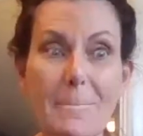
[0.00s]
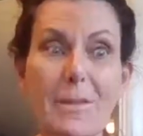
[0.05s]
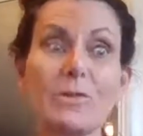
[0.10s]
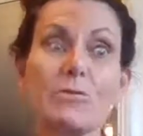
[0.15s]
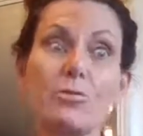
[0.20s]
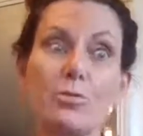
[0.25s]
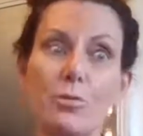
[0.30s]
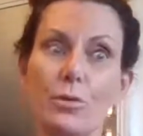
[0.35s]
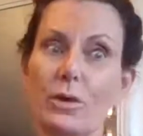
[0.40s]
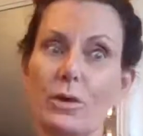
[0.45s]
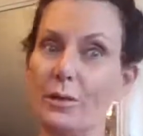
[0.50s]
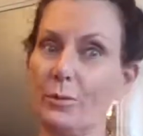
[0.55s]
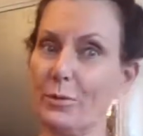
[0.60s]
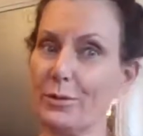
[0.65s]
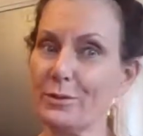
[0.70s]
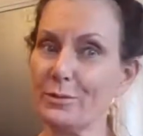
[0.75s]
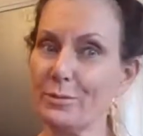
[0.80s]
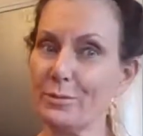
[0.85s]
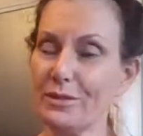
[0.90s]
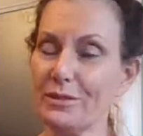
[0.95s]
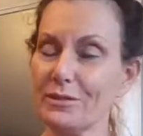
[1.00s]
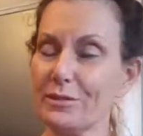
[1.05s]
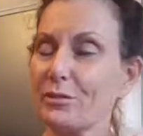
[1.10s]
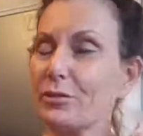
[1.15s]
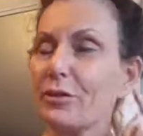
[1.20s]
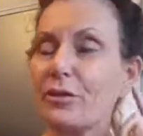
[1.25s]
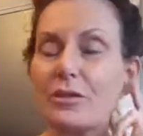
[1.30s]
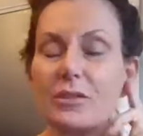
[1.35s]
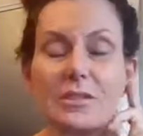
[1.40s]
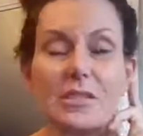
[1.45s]
This really works well on
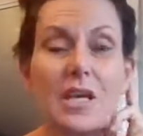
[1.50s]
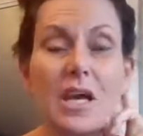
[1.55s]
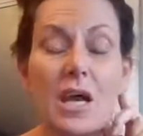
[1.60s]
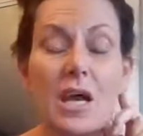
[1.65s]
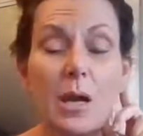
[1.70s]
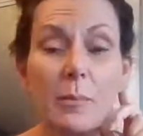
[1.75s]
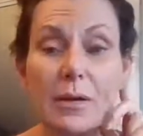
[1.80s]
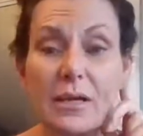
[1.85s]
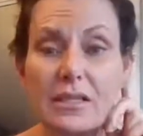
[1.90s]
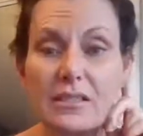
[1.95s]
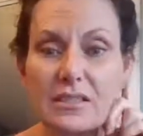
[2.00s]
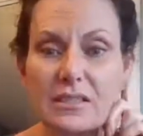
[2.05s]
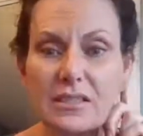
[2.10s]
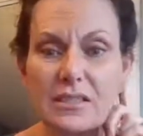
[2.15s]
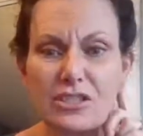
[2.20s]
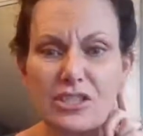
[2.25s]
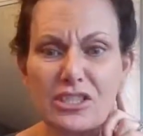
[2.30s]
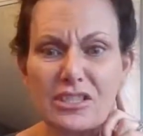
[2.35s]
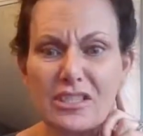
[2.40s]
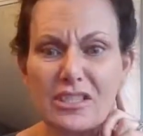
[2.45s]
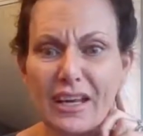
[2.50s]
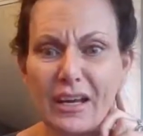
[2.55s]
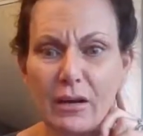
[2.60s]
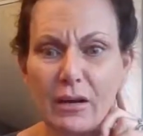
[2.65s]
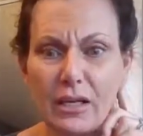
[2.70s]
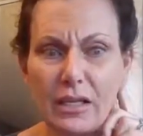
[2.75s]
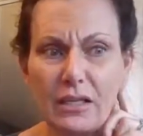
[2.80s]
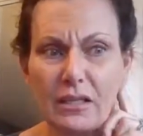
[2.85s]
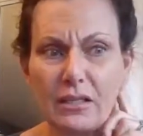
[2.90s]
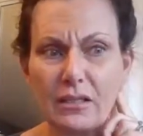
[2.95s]
2-year-olds because they're just like,
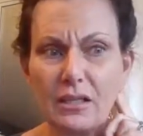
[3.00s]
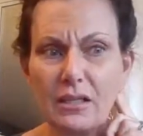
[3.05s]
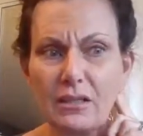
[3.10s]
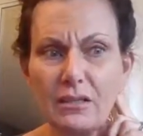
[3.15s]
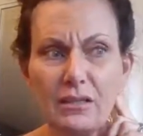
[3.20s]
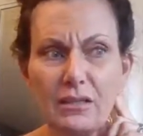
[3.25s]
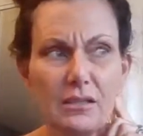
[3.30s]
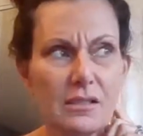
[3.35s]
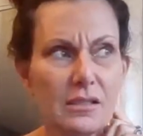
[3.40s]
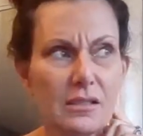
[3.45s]
hang on, and